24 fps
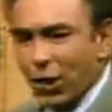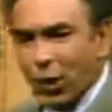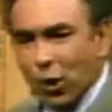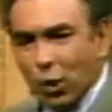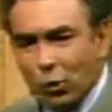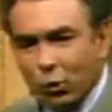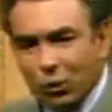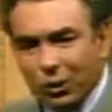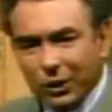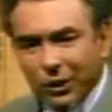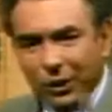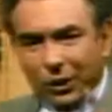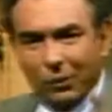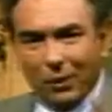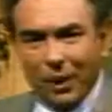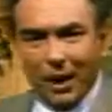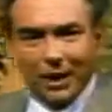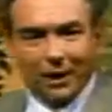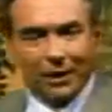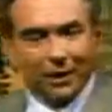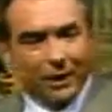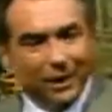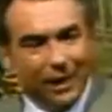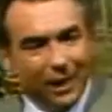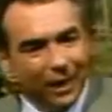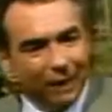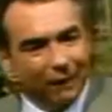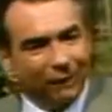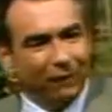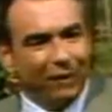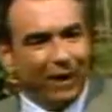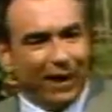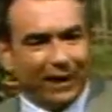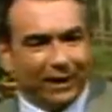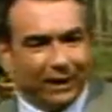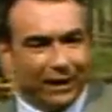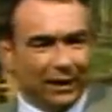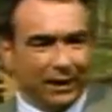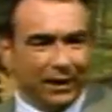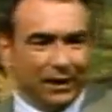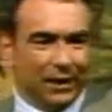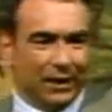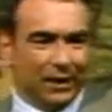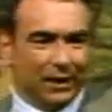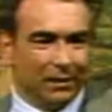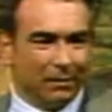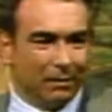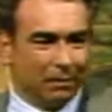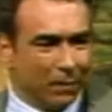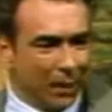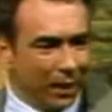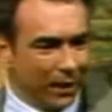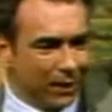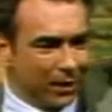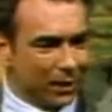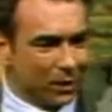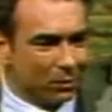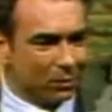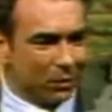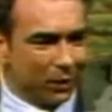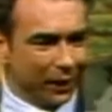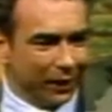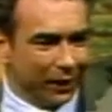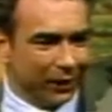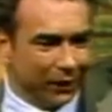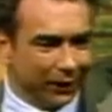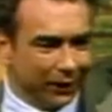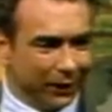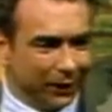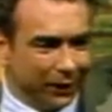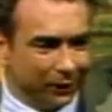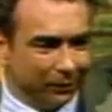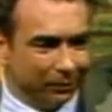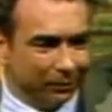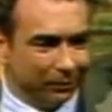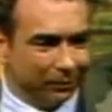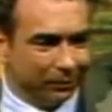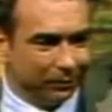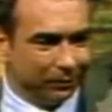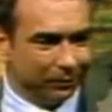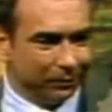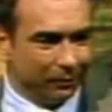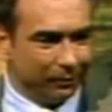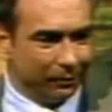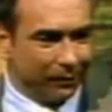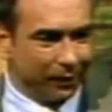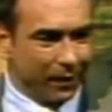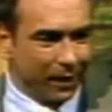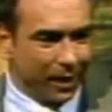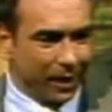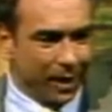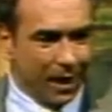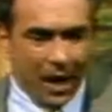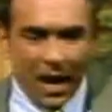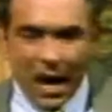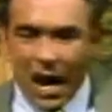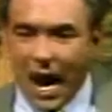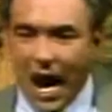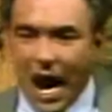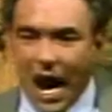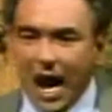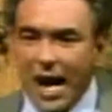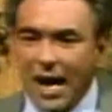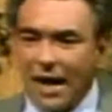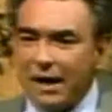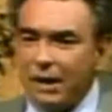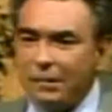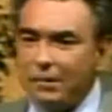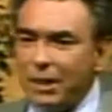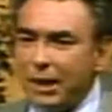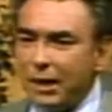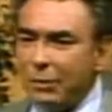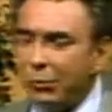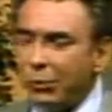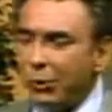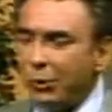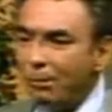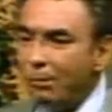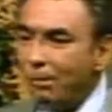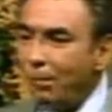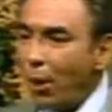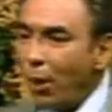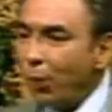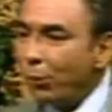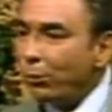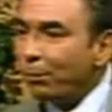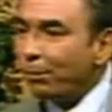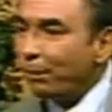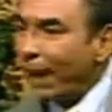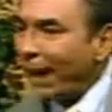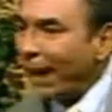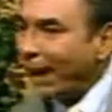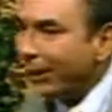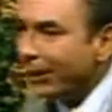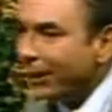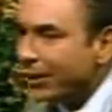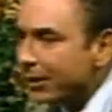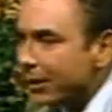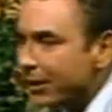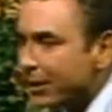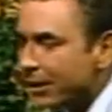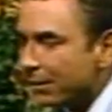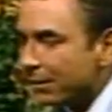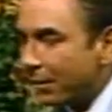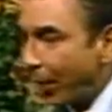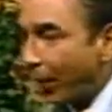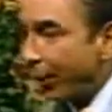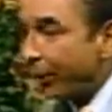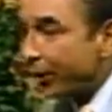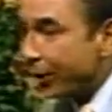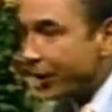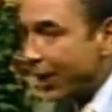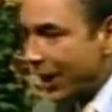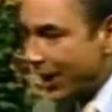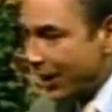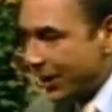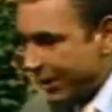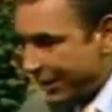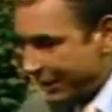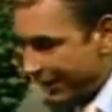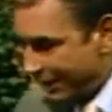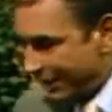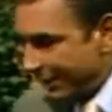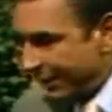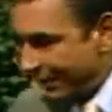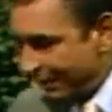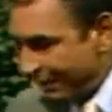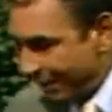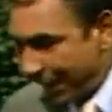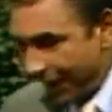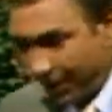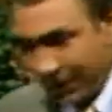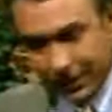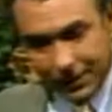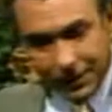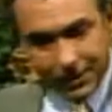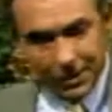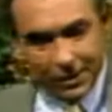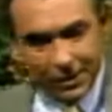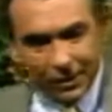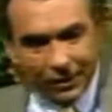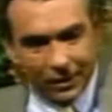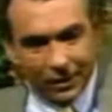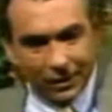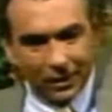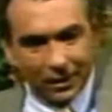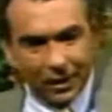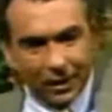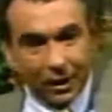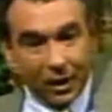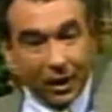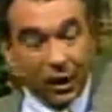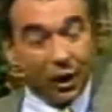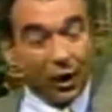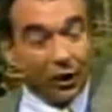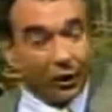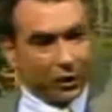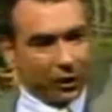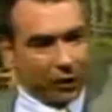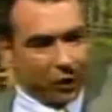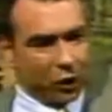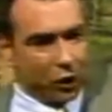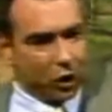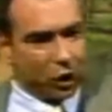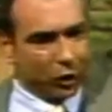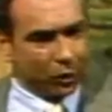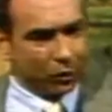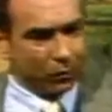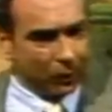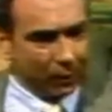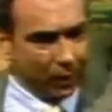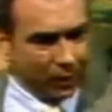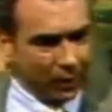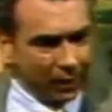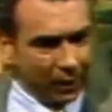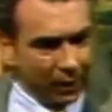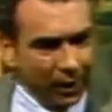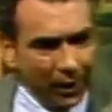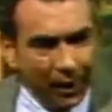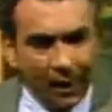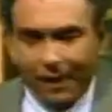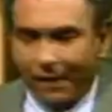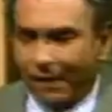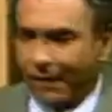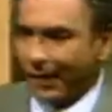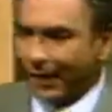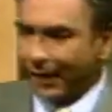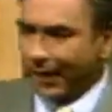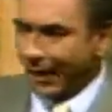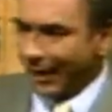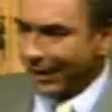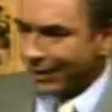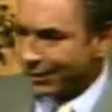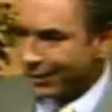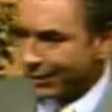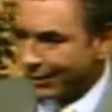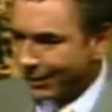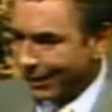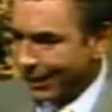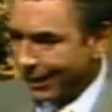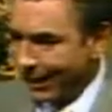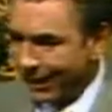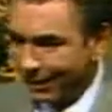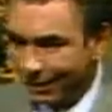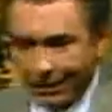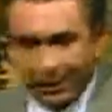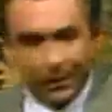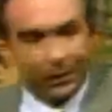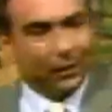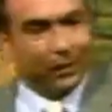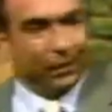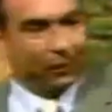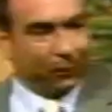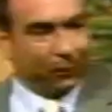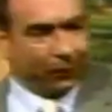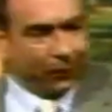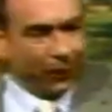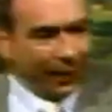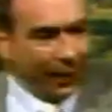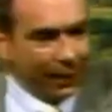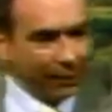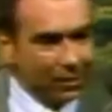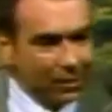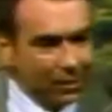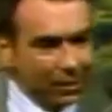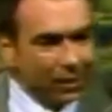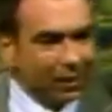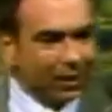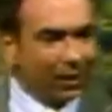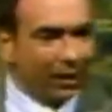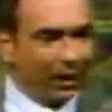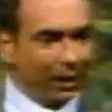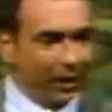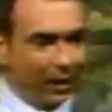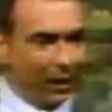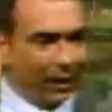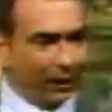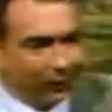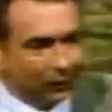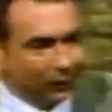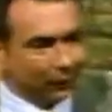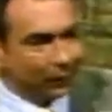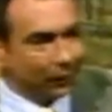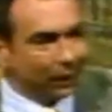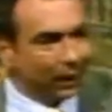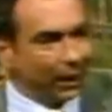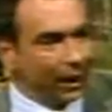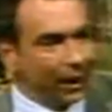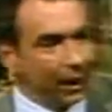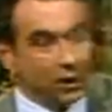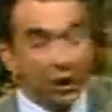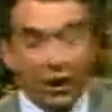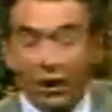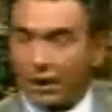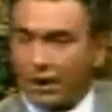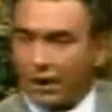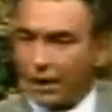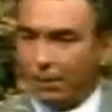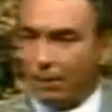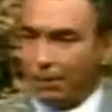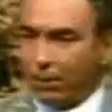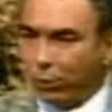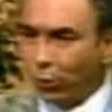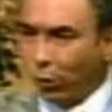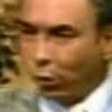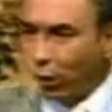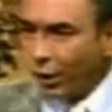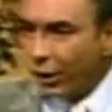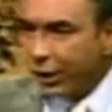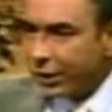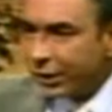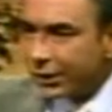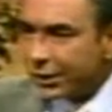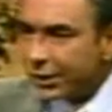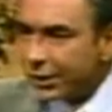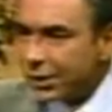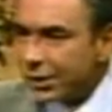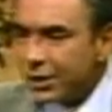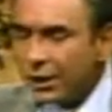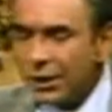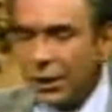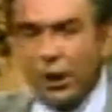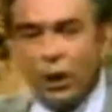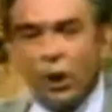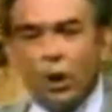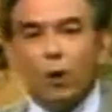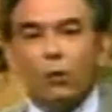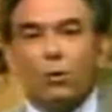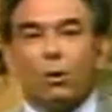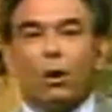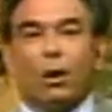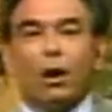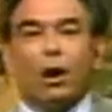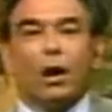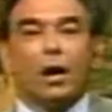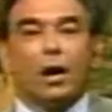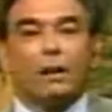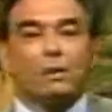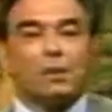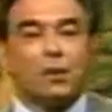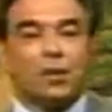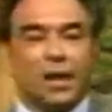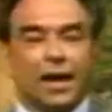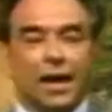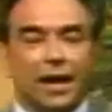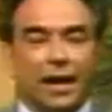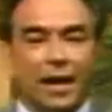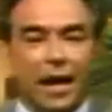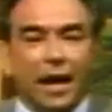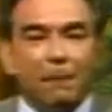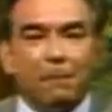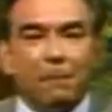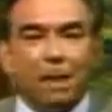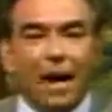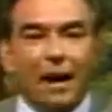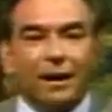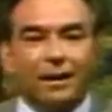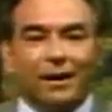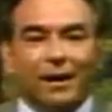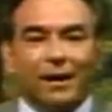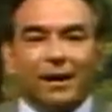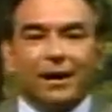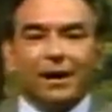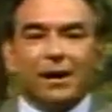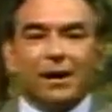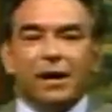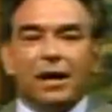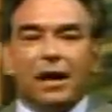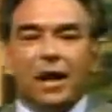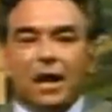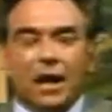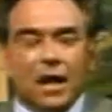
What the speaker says: who were directly affected by this relationship. I had to meet with both parents, both sets of parents, the children, the next door neighbor, the friends, uncles and aunts, employers who were all upset about the